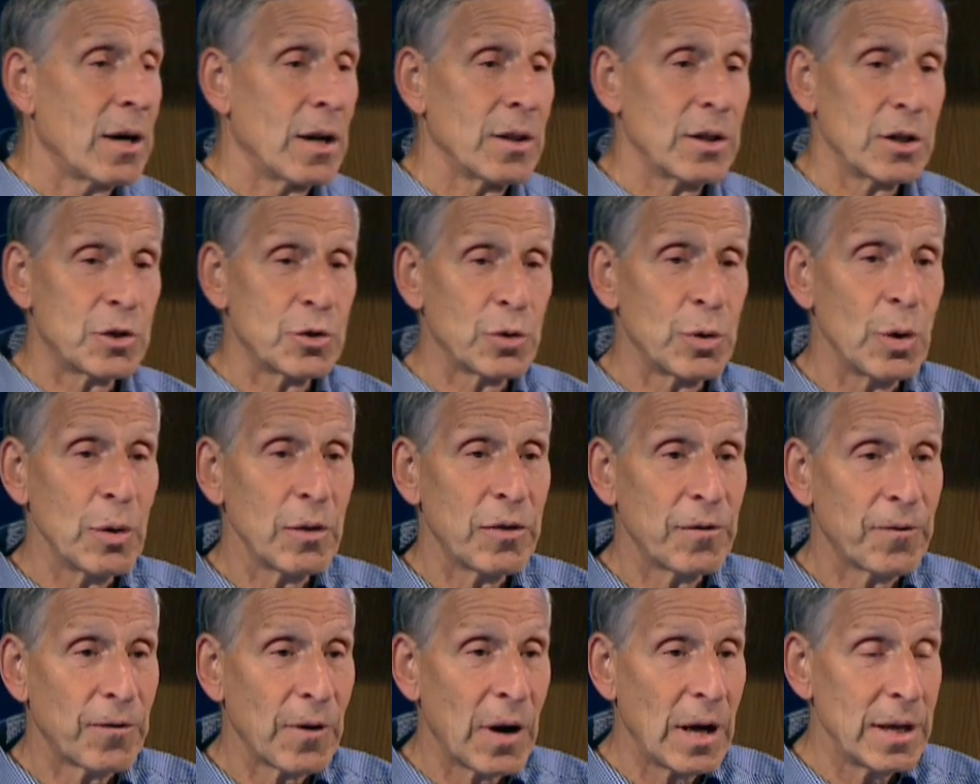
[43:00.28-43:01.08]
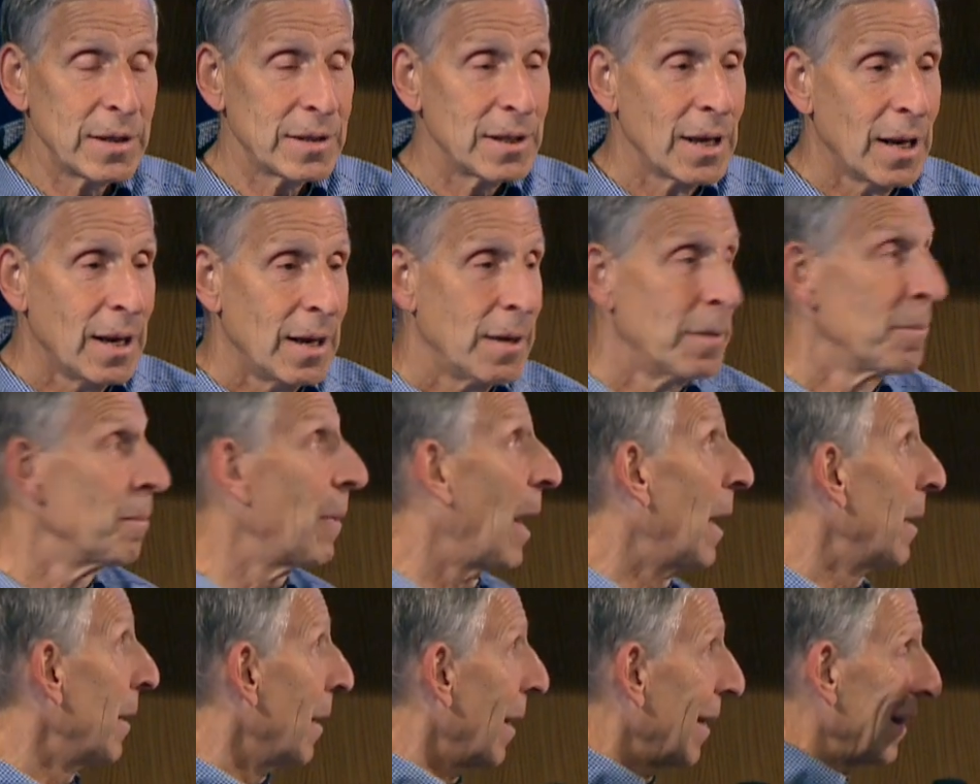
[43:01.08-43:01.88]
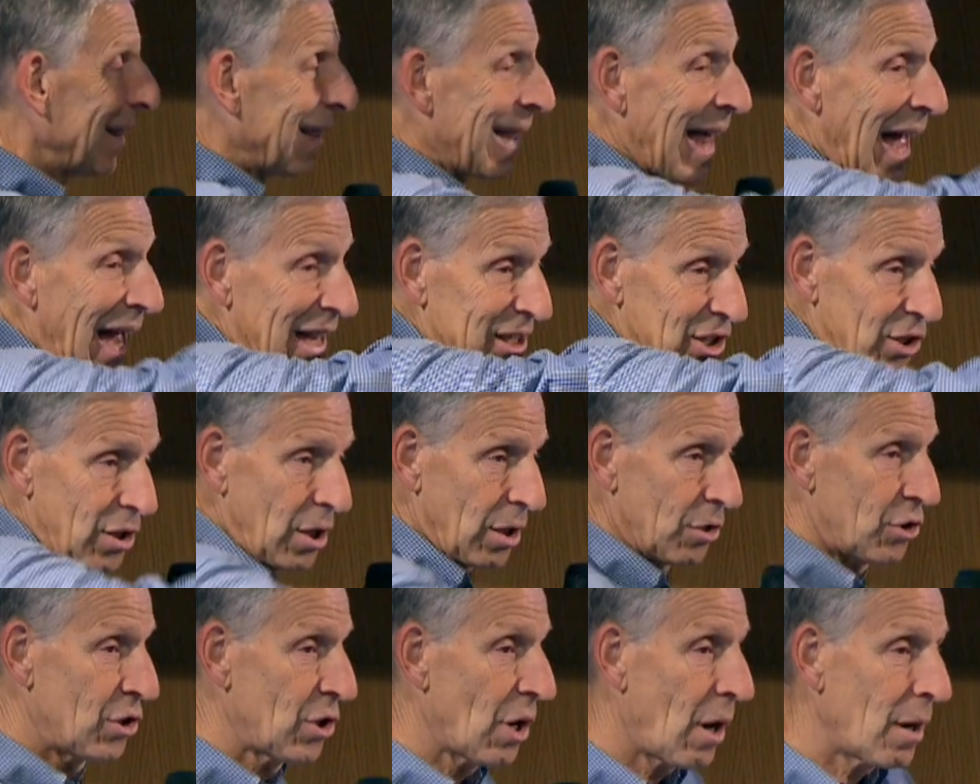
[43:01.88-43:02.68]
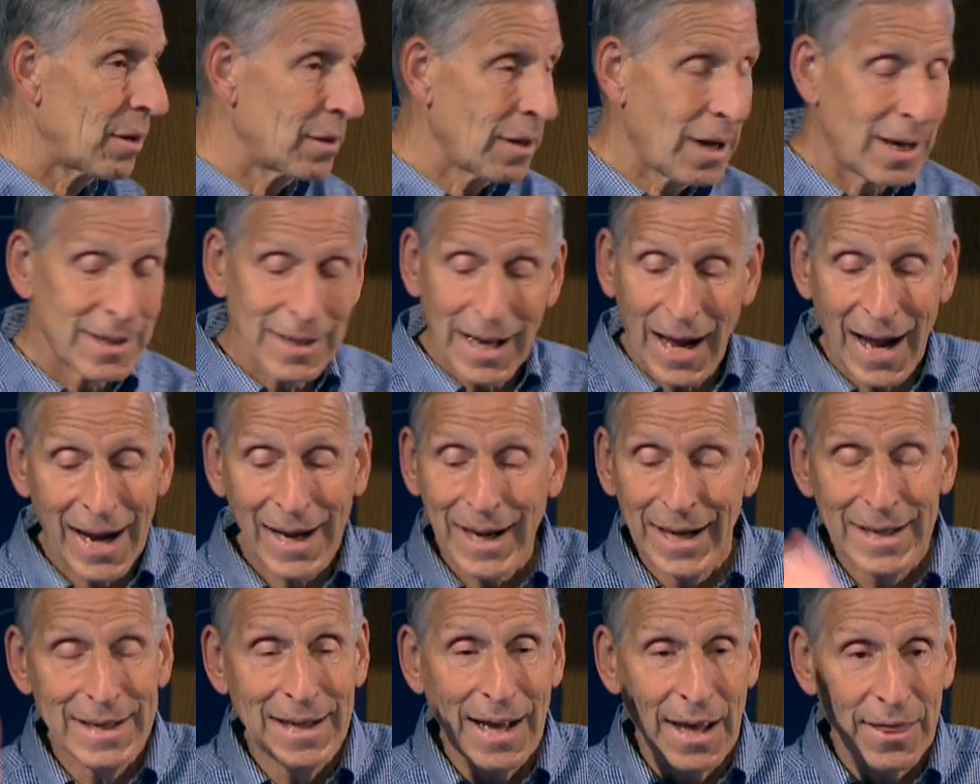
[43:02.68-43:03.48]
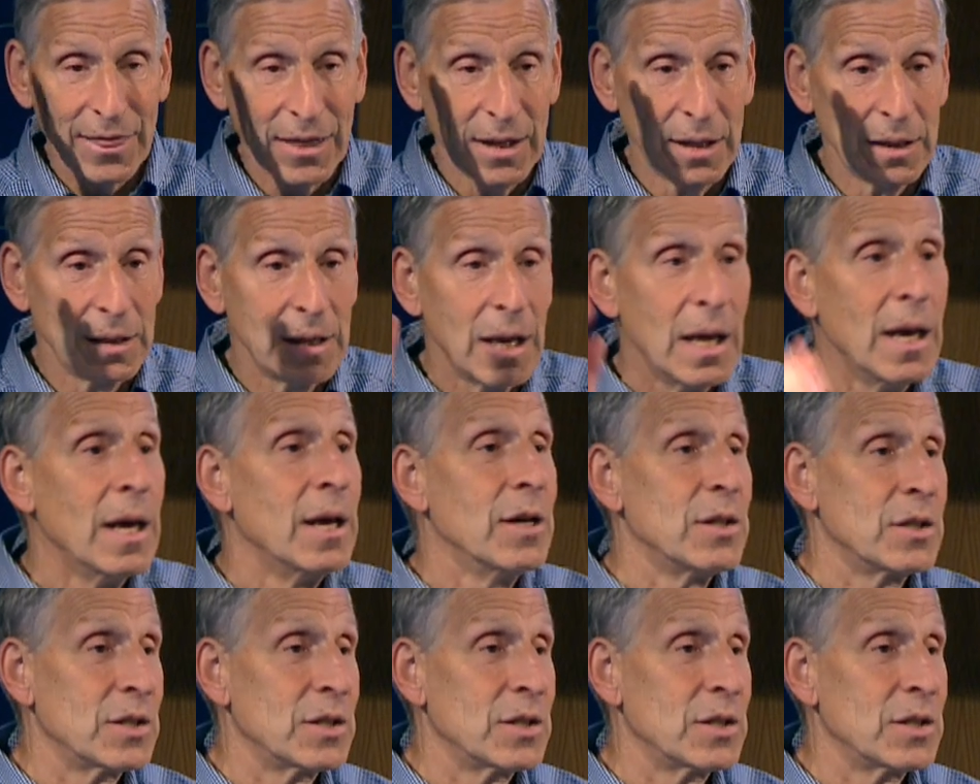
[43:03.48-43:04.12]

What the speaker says: And on the truth front, my last chart on, I got nothing.